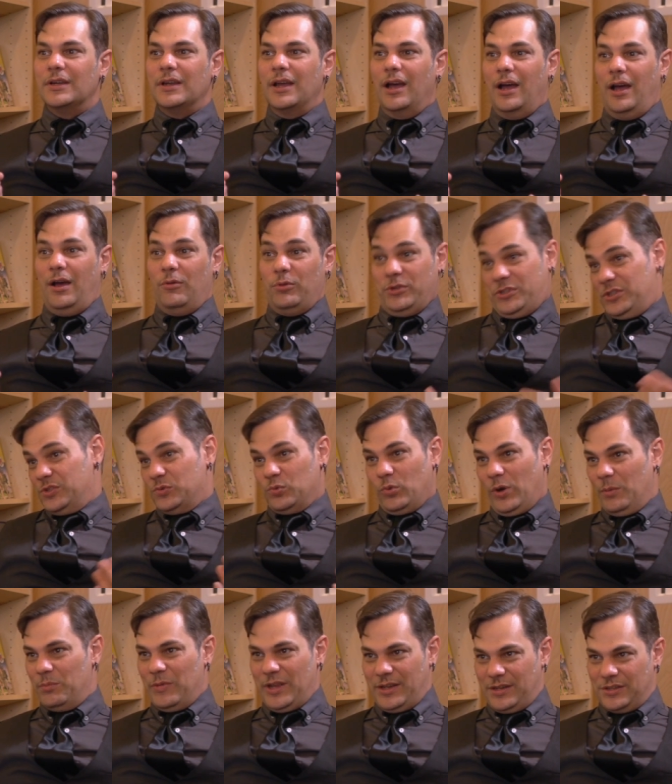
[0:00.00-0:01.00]
which is
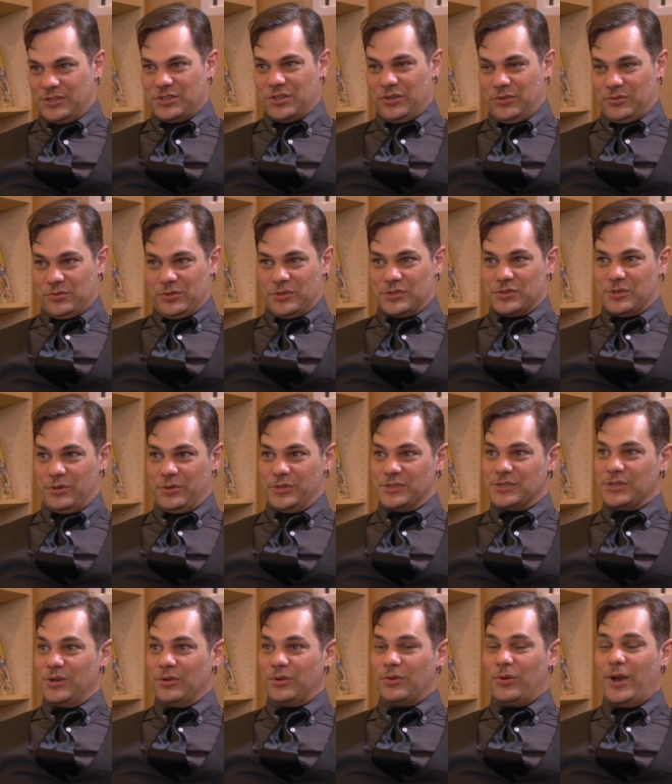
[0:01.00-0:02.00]
what made the children's stories
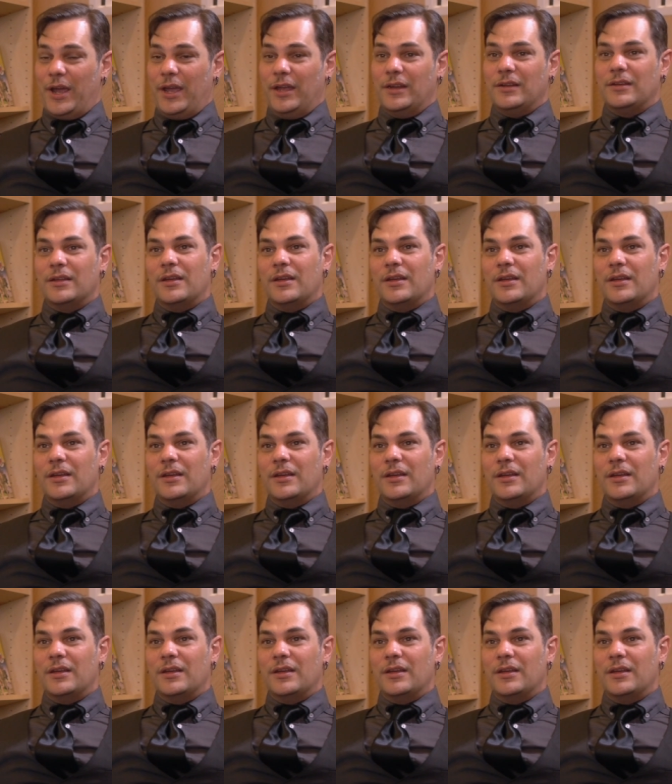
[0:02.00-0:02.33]
so great.